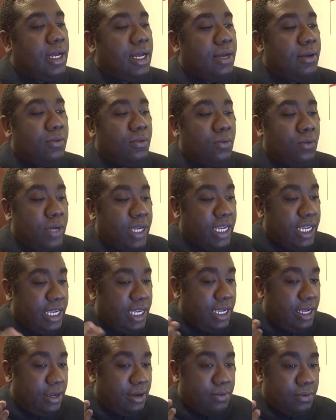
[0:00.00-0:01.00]
uh,
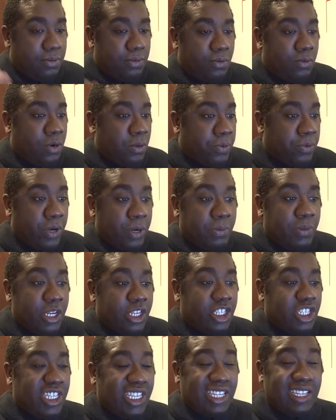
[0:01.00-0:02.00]
we were pretty
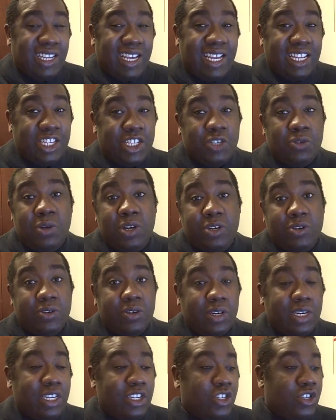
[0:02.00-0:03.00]
much at
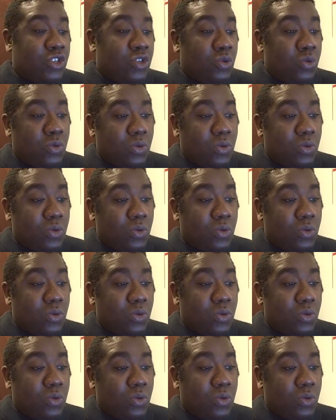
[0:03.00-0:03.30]
200 and